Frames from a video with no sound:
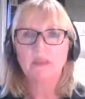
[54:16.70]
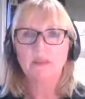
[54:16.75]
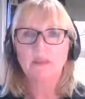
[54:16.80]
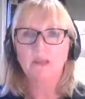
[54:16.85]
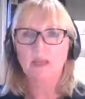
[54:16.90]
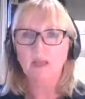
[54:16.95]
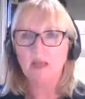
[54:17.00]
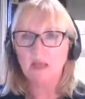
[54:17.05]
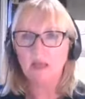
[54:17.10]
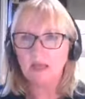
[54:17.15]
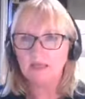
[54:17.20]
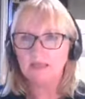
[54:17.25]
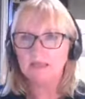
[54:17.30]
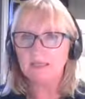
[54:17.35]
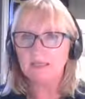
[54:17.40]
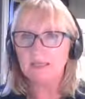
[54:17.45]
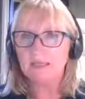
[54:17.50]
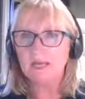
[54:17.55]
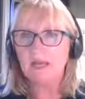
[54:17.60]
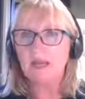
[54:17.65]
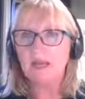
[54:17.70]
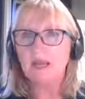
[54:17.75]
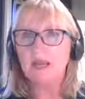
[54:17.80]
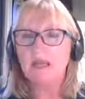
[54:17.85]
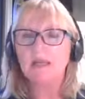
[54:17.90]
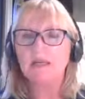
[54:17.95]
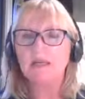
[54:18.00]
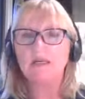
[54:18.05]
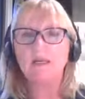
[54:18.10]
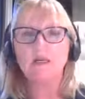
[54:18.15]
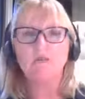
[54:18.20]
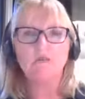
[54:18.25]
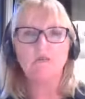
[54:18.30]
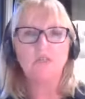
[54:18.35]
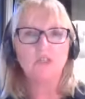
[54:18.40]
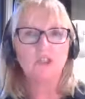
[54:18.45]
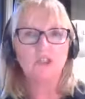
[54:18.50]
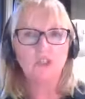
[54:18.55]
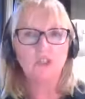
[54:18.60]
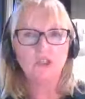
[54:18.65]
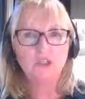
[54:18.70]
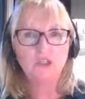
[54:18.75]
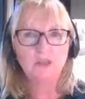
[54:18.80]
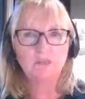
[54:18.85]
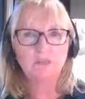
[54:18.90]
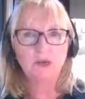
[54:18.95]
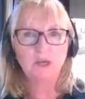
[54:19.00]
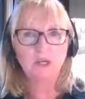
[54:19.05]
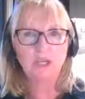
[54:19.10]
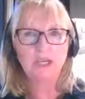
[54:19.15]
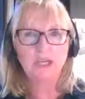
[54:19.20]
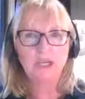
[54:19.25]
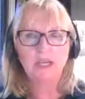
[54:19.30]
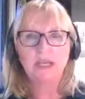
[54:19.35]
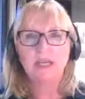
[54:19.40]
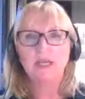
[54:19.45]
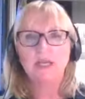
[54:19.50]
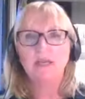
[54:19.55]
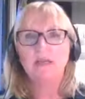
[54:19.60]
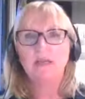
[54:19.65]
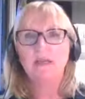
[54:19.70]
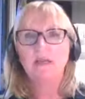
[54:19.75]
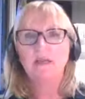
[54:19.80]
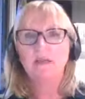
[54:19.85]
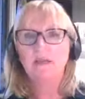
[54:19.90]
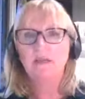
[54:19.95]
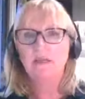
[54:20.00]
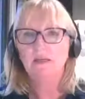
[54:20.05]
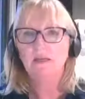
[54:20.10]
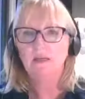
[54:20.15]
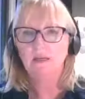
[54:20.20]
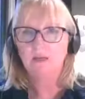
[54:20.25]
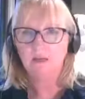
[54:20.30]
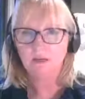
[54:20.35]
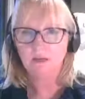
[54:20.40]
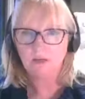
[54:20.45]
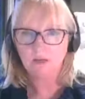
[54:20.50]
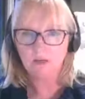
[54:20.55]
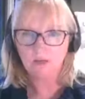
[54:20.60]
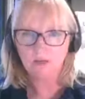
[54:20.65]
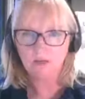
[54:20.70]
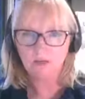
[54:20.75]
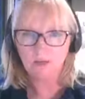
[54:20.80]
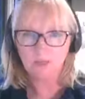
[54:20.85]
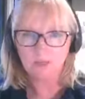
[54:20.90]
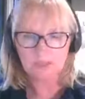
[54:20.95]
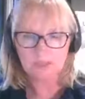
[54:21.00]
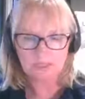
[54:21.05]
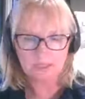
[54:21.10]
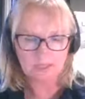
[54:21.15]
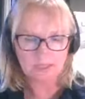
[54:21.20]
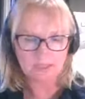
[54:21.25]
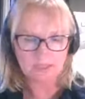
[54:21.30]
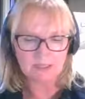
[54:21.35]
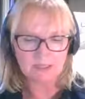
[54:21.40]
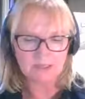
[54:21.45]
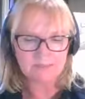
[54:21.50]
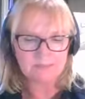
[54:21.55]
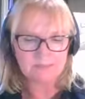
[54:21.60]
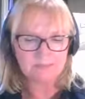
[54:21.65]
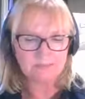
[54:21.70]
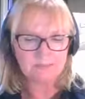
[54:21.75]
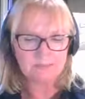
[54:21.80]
The last in line of the Tudor monarchy, who was that?